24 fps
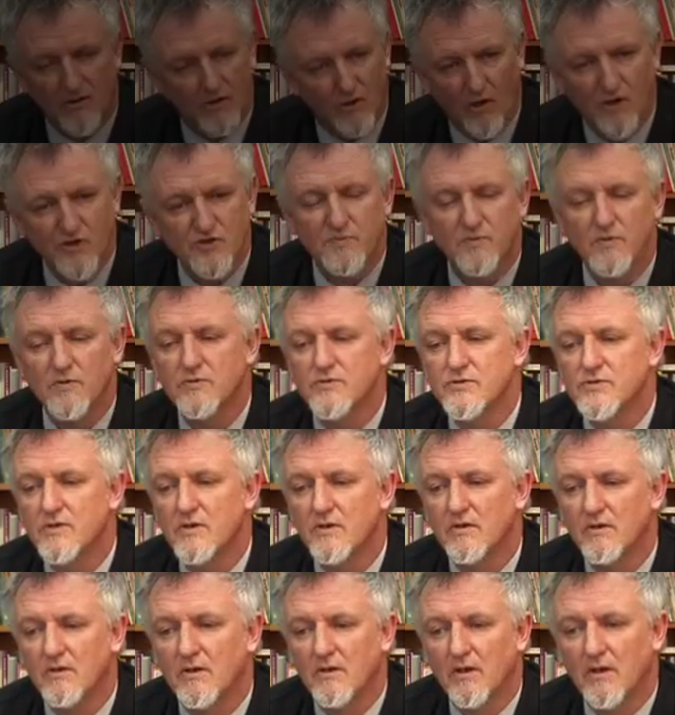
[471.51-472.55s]
Gospels
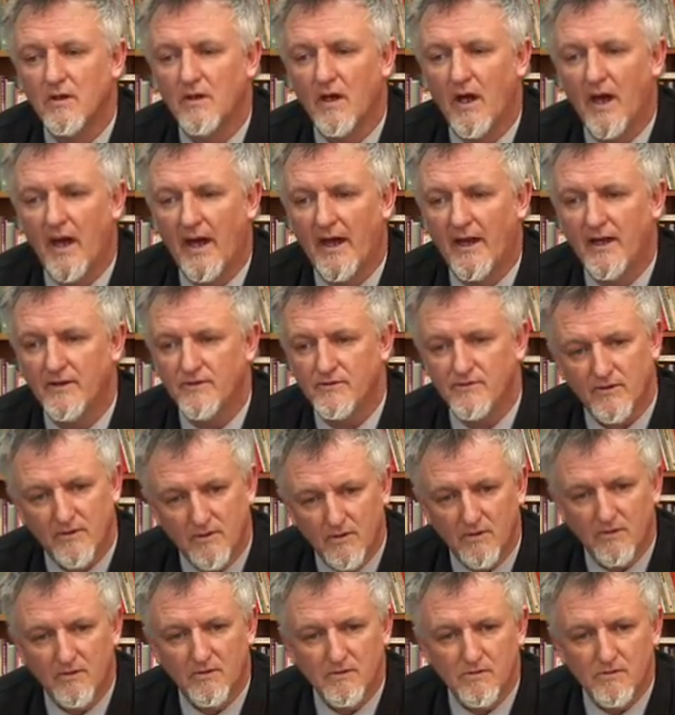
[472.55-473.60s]
and
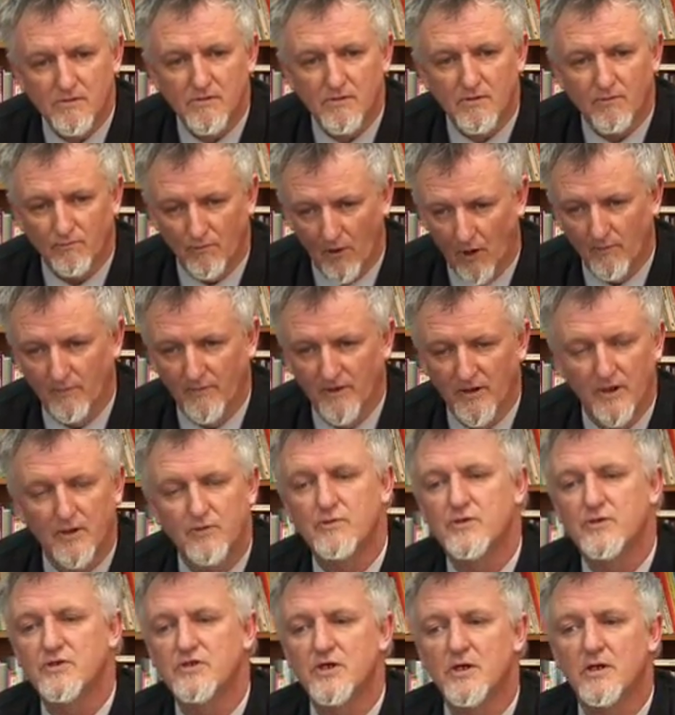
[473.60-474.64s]
Roman
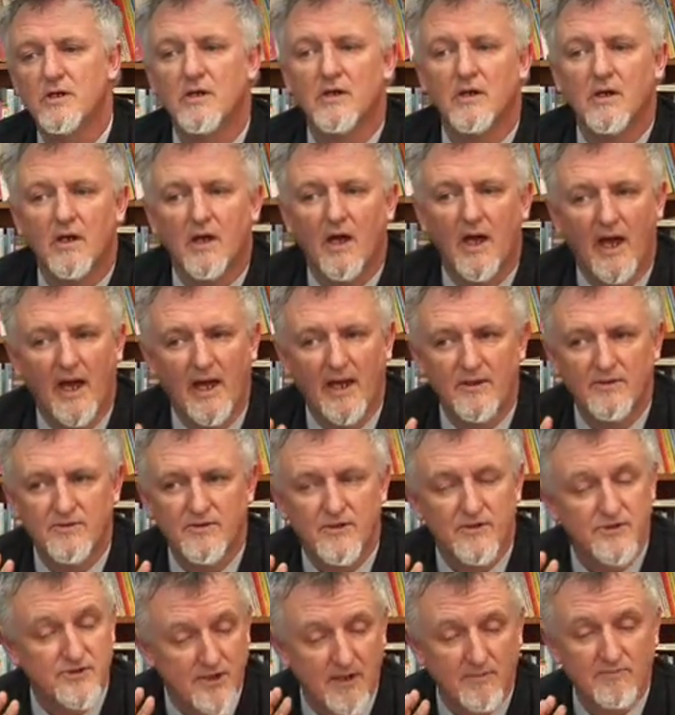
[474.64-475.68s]
literature, and
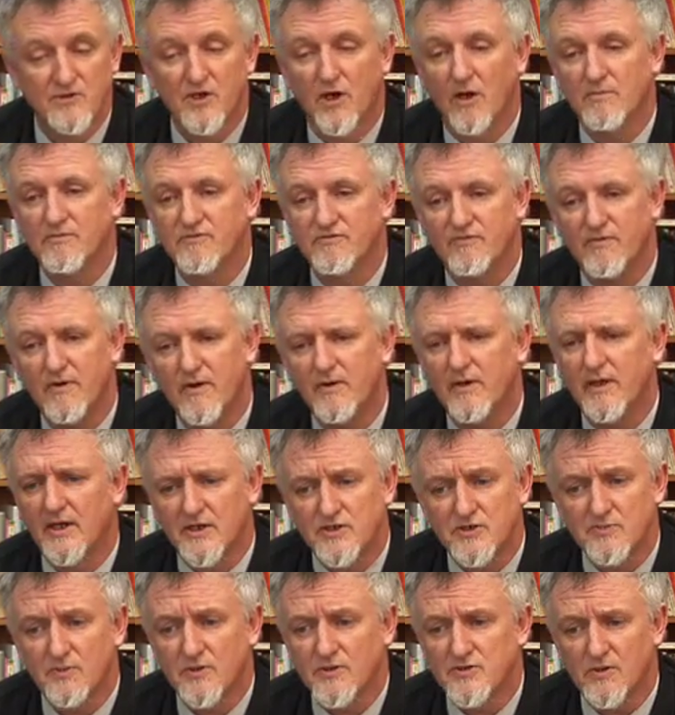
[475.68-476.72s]
sometimes very
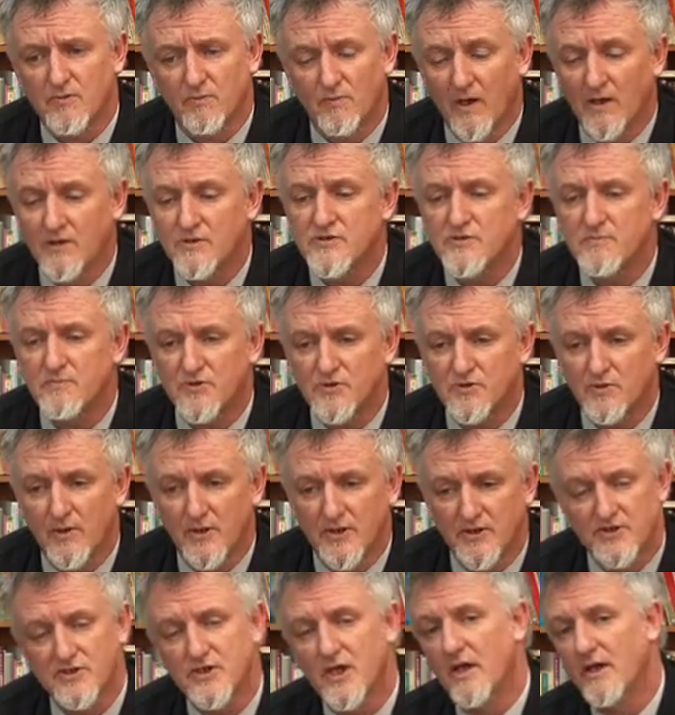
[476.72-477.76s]
explicit ones
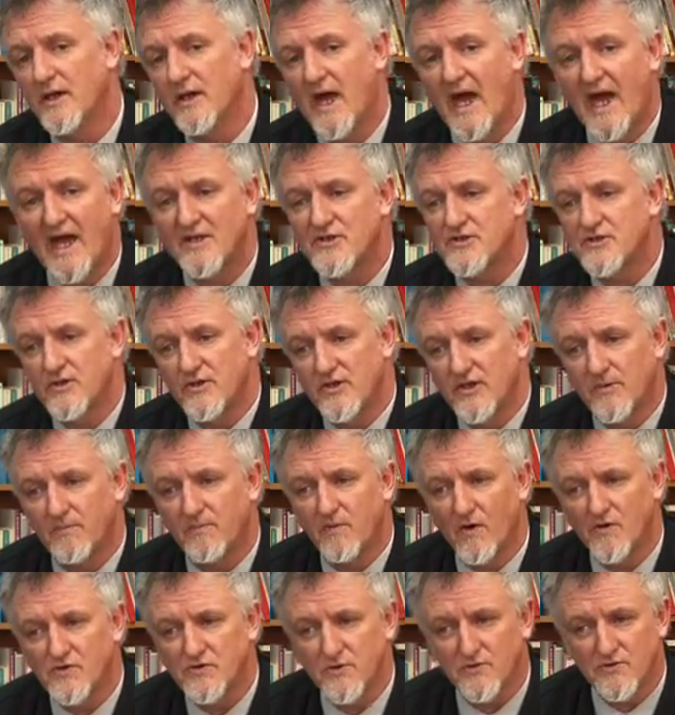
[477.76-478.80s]
between, say, Acts of the
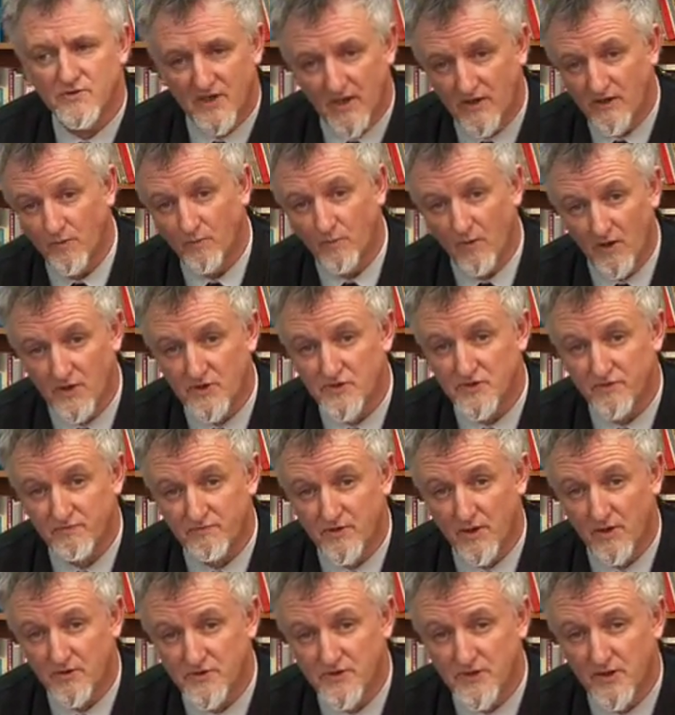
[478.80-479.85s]
Apostles and the works of
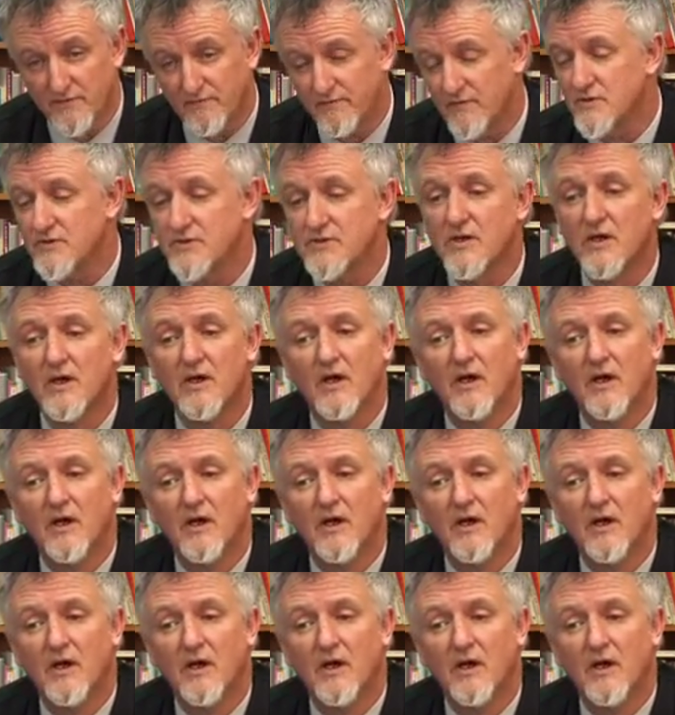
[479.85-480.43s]
Josephus.